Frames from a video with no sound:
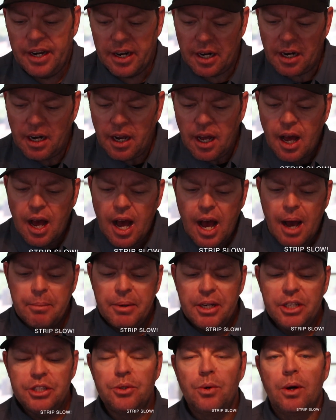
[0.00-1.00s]
here. I'm
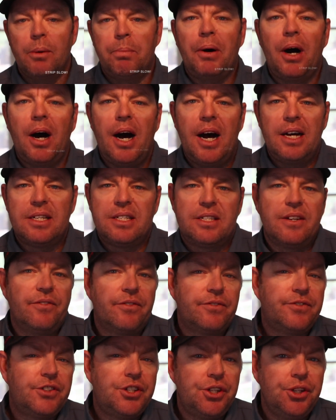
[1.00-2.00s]
going to do a pause
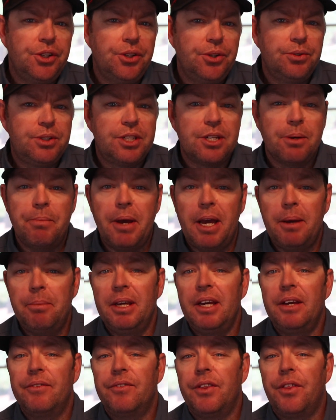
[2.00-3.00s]
of 2 to
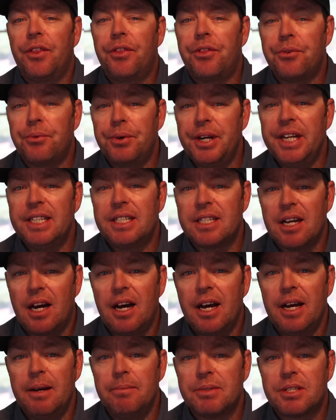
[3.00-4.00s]
maybe even 3
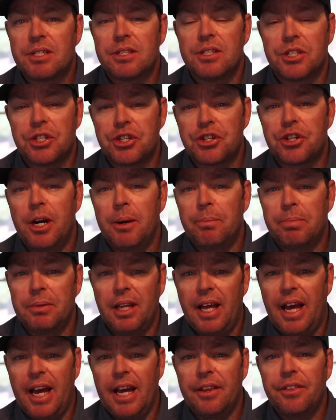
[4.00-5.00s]
times the strip
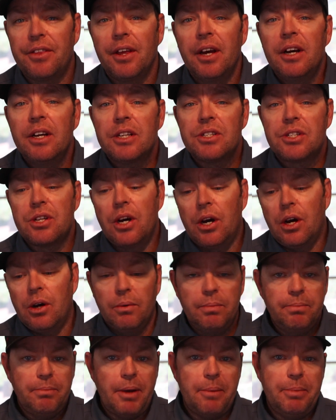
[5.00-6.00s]
length.
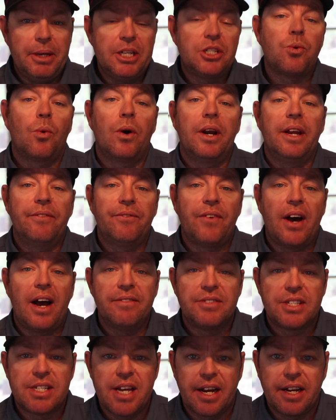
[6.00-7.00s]
So maybe
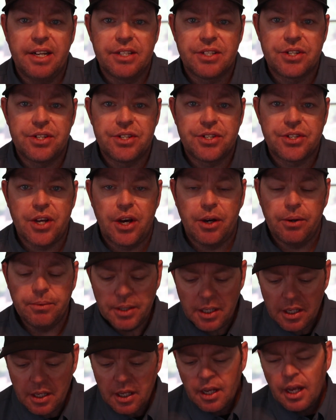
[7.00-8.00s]
25 seconds or so.
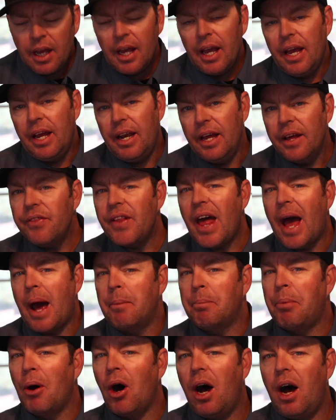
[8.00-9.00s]
And in
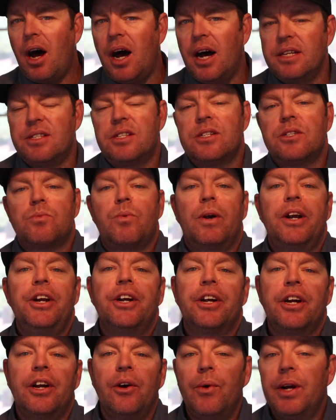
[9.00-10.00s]
that pause is where
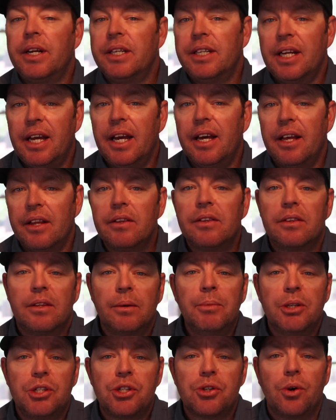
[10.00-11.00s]
you're going to get
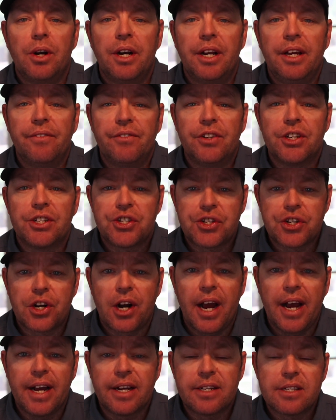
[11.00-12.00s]
the majority of your
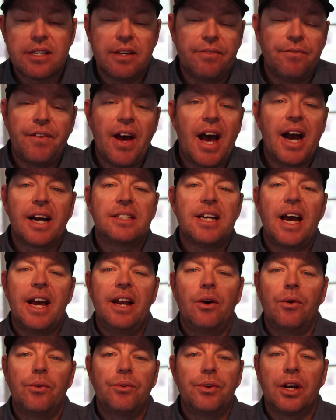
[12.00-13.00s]
strikes. In fact, I
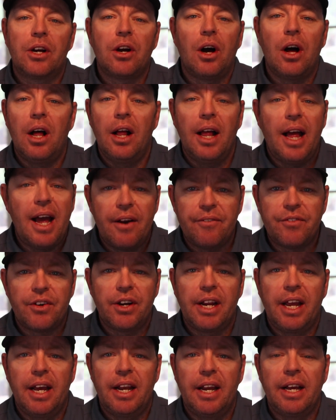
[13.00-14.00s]
don't recall
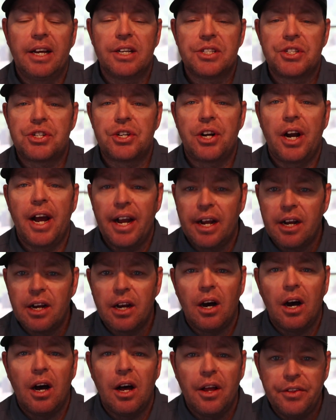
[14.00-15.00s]
ever getting a strike
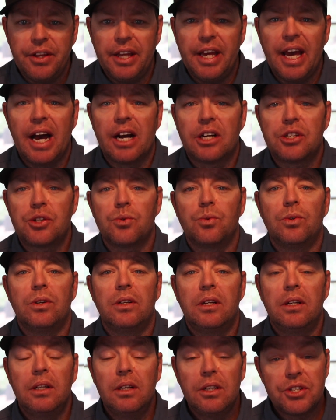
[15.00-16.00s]
on the
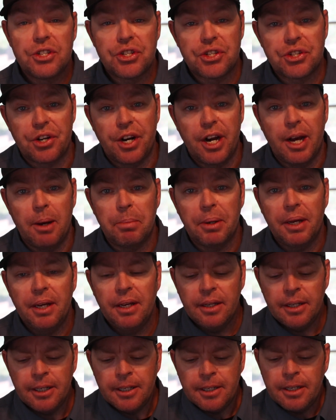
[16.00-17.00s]
actual strip.
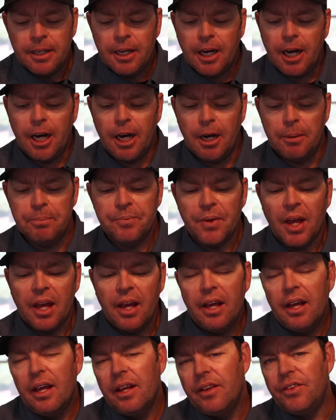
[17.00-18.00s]

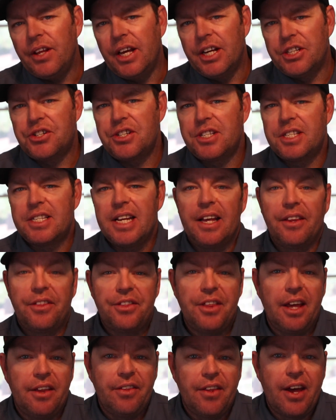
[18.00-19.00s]
The interesting
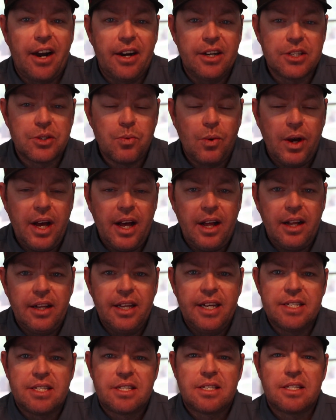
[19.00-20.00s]
thing there as well
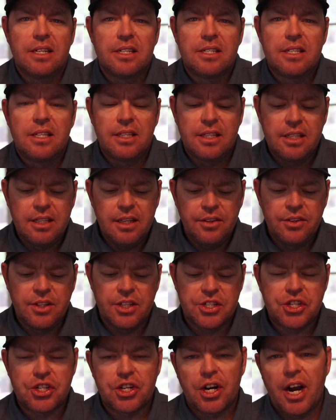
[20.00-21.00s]
is
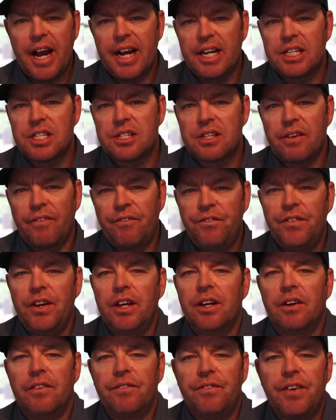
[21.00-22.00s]
the strikes
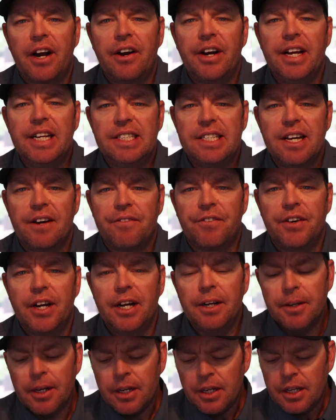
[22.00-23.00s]
feel very
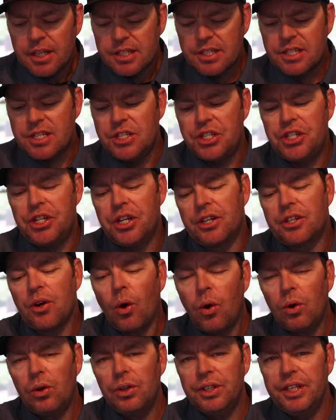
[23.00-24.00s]
different. Since you're
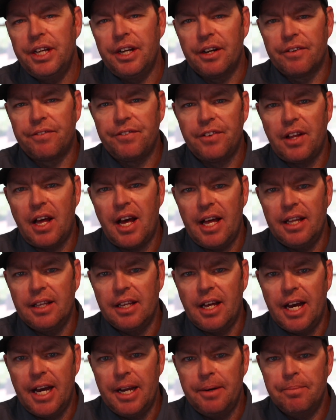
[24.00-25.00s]
holding your fly
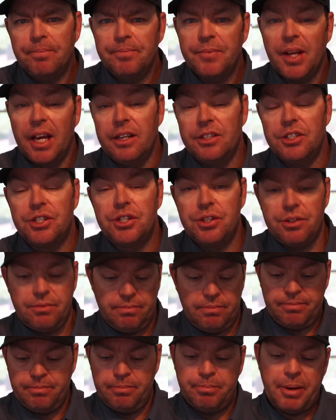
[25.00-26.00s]
line in
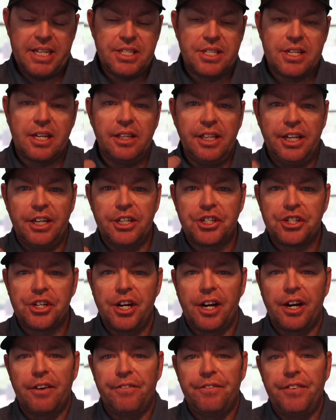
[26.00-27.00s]
basically your
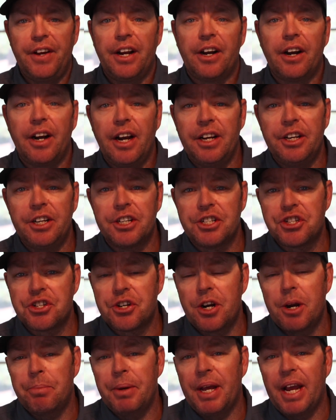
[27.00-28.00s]
trigger finger in your
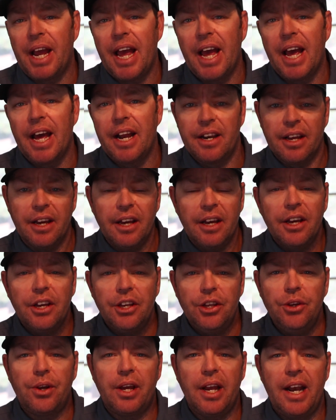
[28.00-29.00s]
stripping hand,
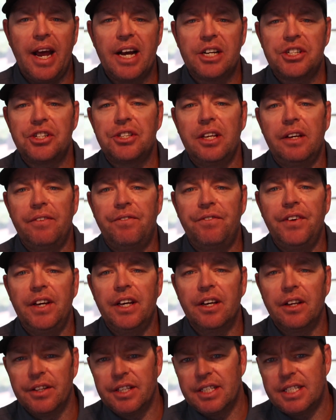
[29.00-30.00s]
you can actually
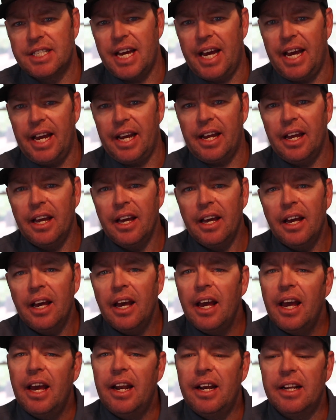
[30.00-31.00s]
feel the take.
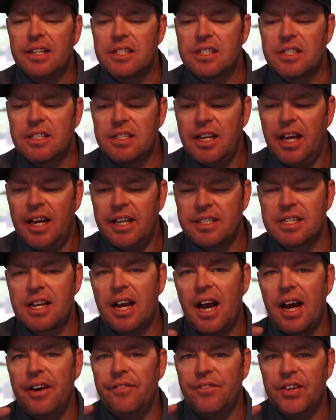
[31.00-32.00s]
And it's
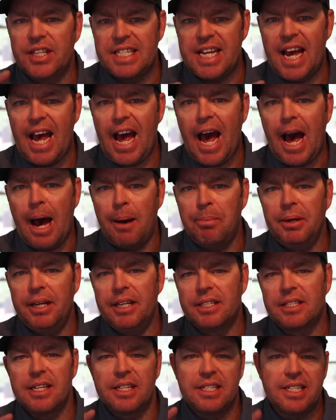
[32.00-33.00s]
kind of a tap.
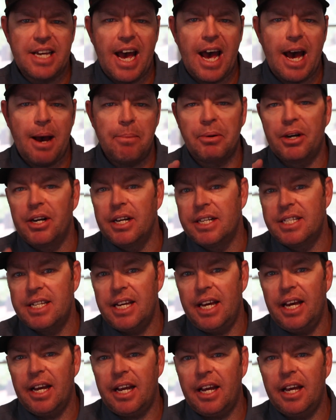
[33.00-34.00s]
It's a tap or a
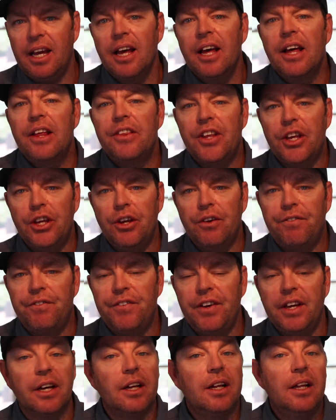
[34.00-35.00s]
tick that you
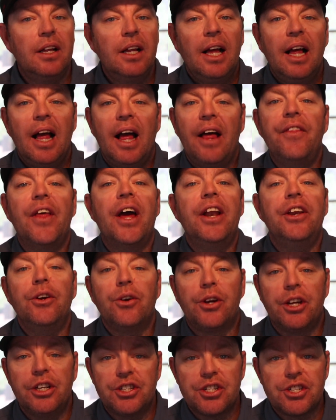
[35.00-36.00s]
feel, and then
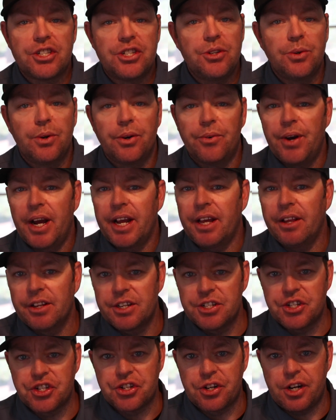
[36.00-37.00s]
you can just do a
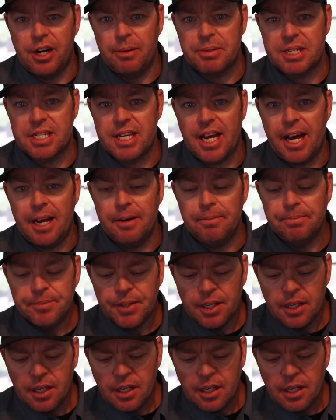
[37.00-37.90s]
regular strip set.